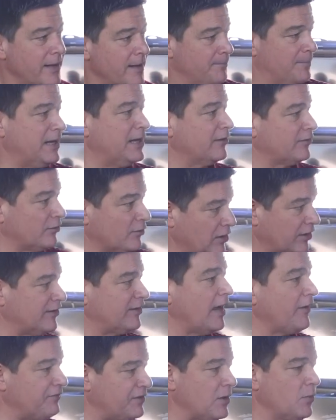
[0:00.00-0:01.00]
Because the
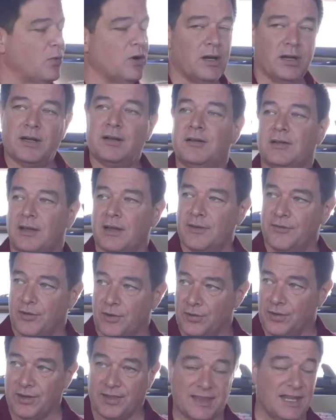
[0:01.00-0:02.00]
stuff that we're going to
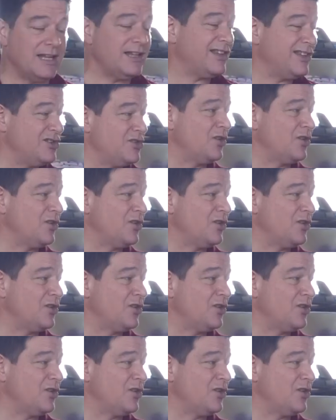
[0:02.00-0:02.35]
deliver, the thing that